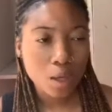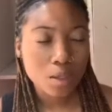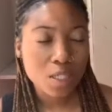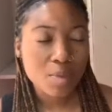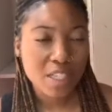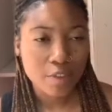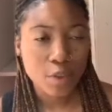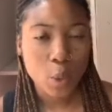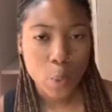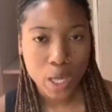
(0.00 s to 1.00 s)

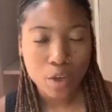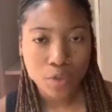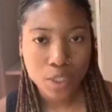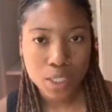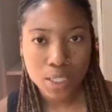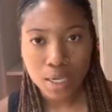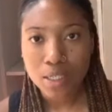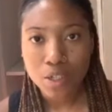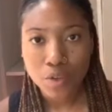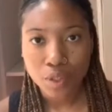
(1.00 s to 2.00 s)
specific way of
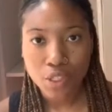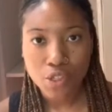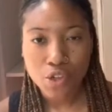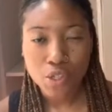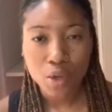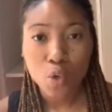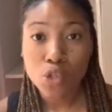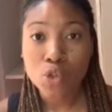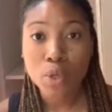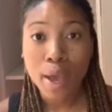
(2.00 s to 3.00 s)
conducting your research that
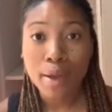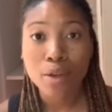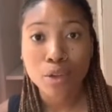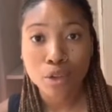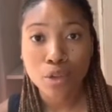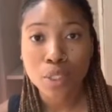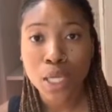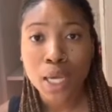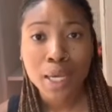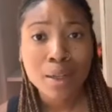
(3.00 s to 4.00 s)
also can include
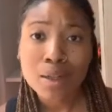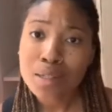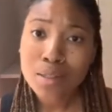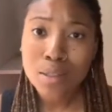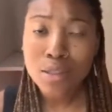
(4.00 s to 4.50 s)
listening